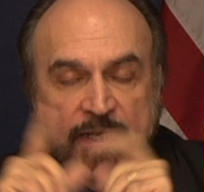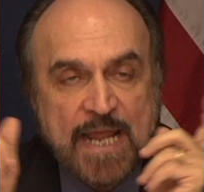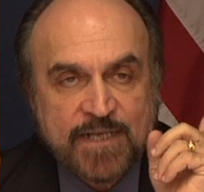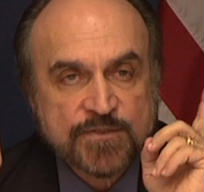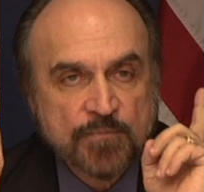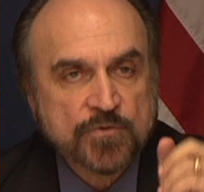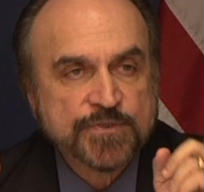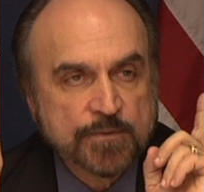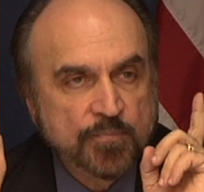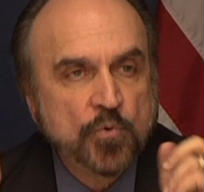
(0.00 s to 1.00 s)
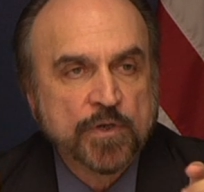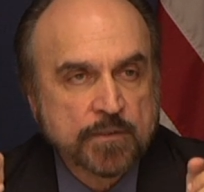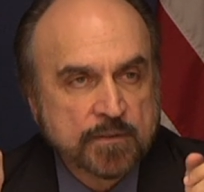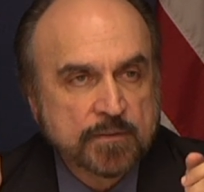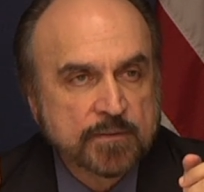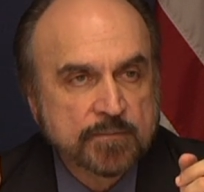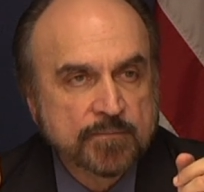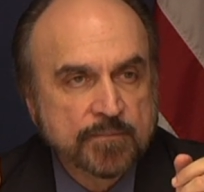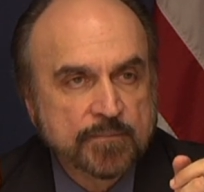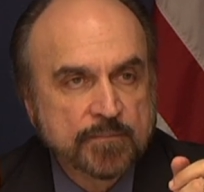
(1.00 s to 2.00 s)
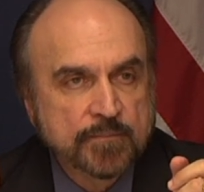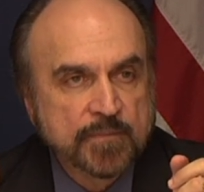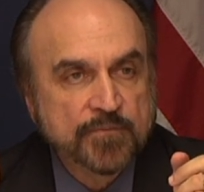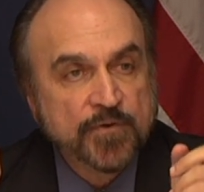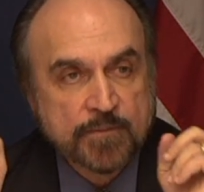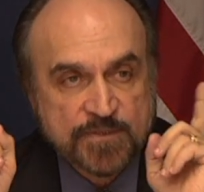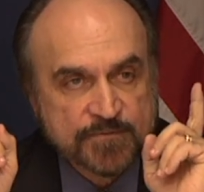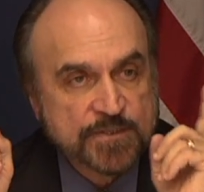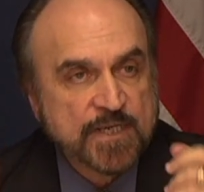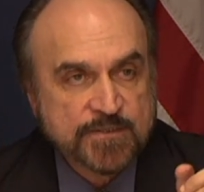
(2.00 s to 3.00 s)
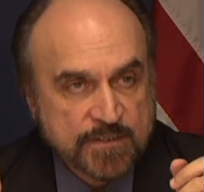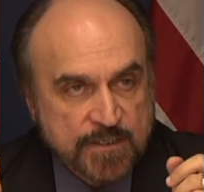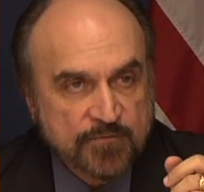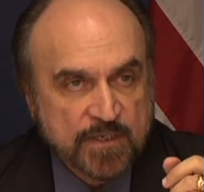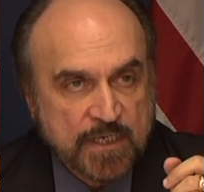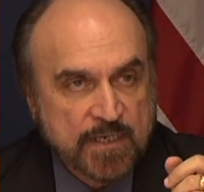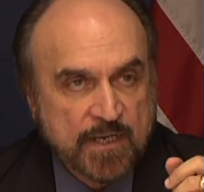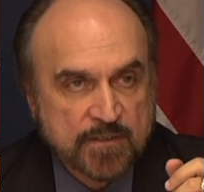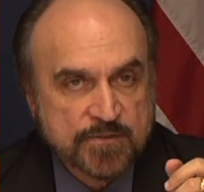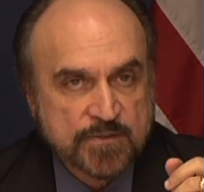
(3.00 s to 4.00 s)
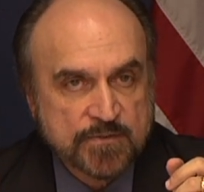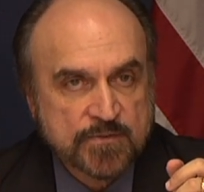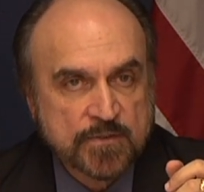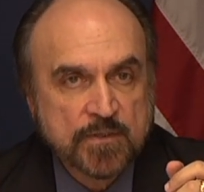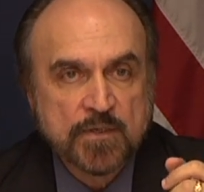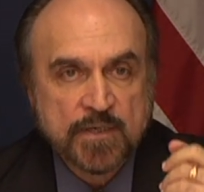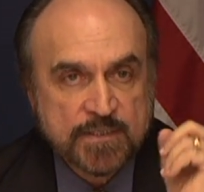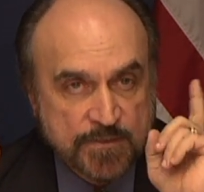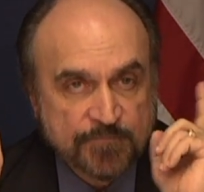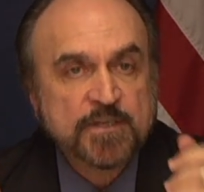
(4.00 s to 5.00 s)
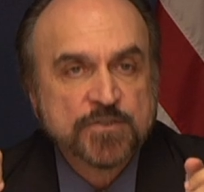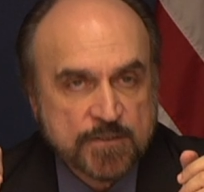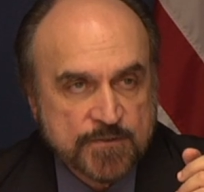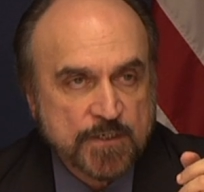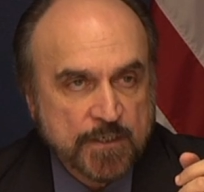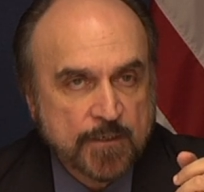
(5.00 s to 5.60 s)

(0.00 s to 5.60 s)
next most important, in terms of a sensitivity analysis, is efficiency.